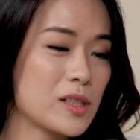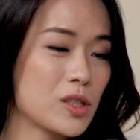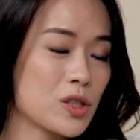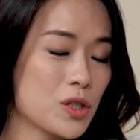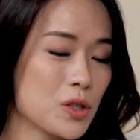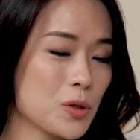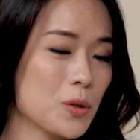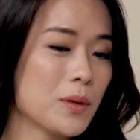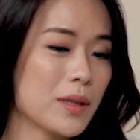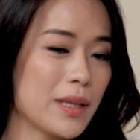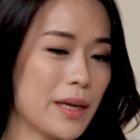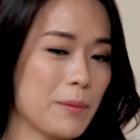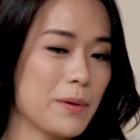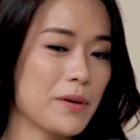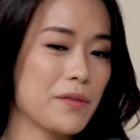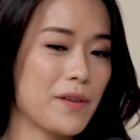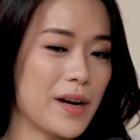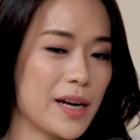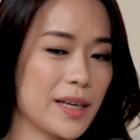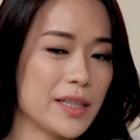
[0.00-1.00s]
so glad we're
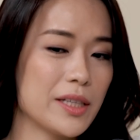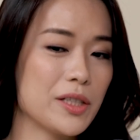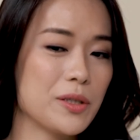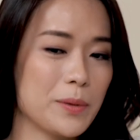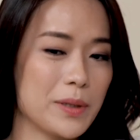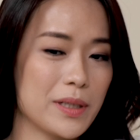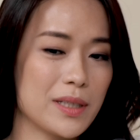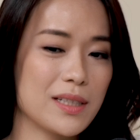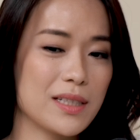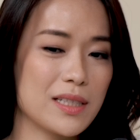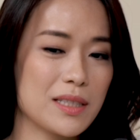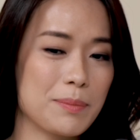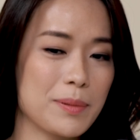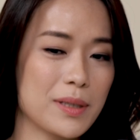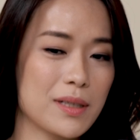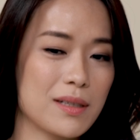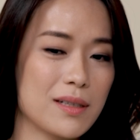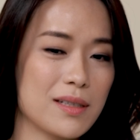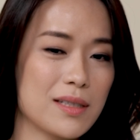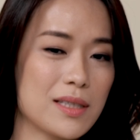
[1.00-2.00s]
finally doing this,
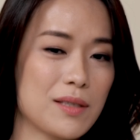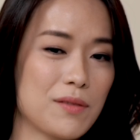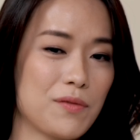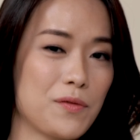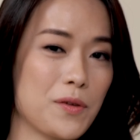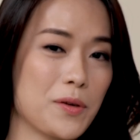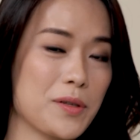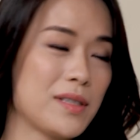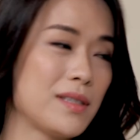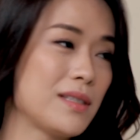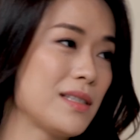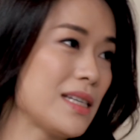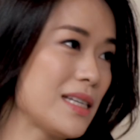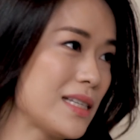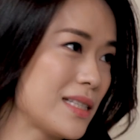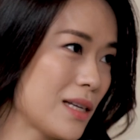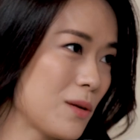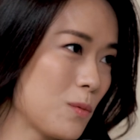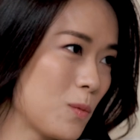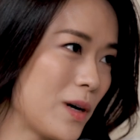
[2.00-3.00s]
because for
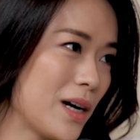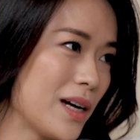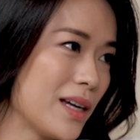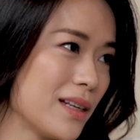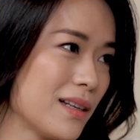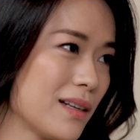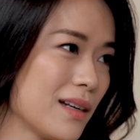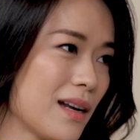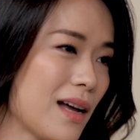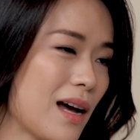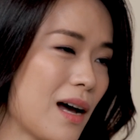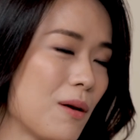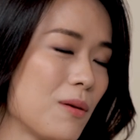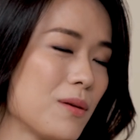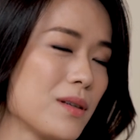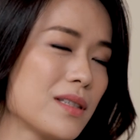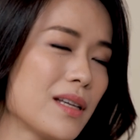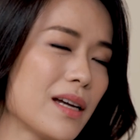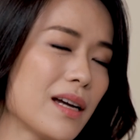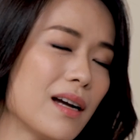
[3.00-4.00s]
season 1, I
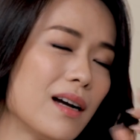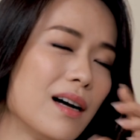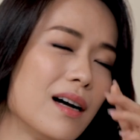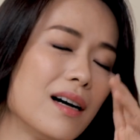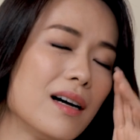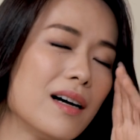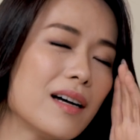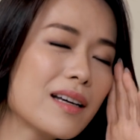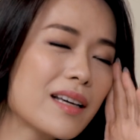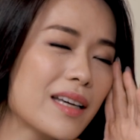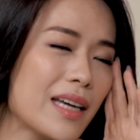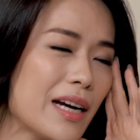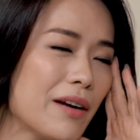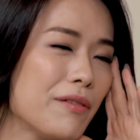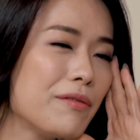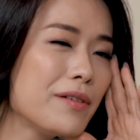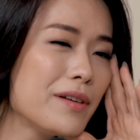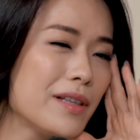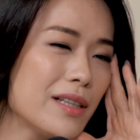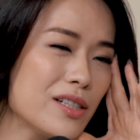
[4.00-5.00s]
was like, can I
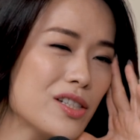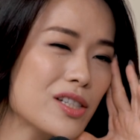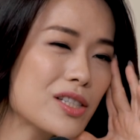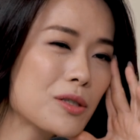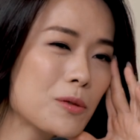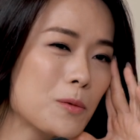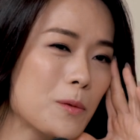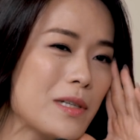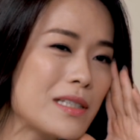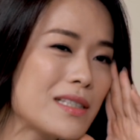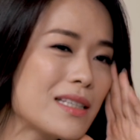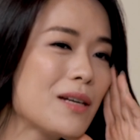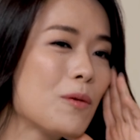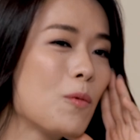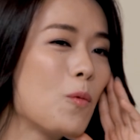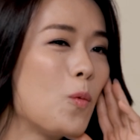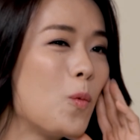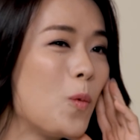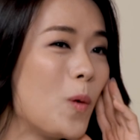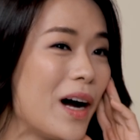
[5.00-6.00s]
really just squeeze
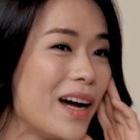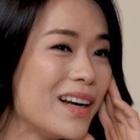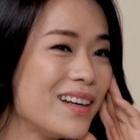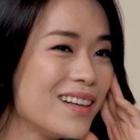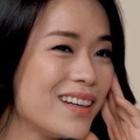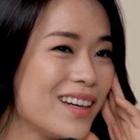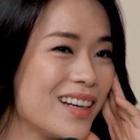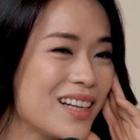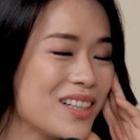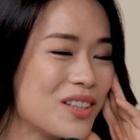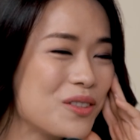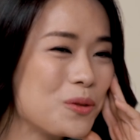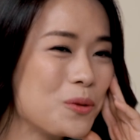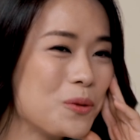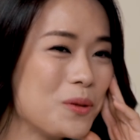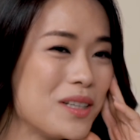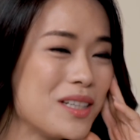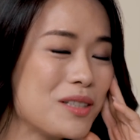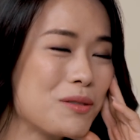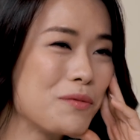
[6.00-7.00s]
in one day to do
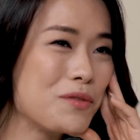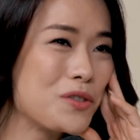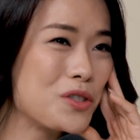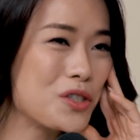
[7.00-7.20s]
this with